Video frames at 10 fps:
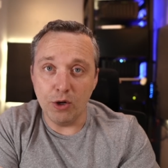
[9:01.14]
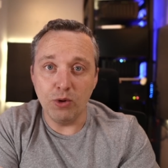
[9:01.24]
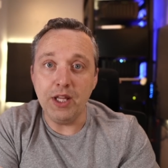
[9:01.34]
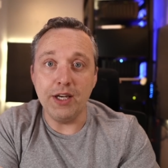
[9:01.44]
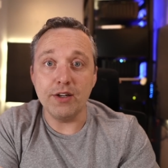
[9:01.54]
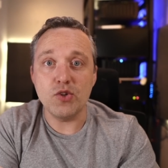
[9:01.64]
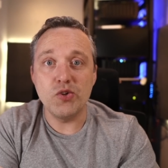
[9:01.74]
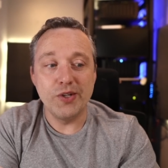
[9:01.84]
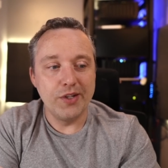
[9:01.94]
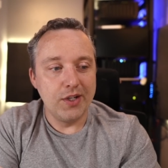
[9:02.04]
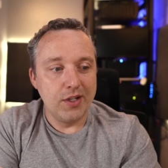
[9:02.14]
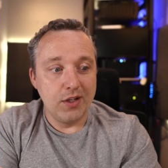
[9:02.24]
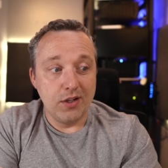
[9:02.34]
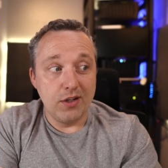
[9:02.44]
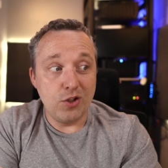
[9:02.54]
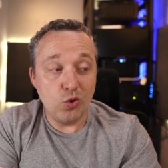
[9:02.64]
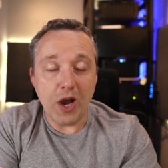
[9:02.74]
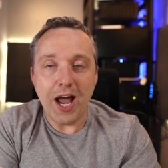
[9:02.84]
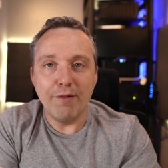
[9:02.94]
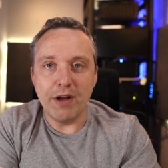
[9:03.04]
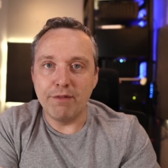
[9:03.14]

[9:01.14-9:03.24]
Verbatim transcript: know Linux, you have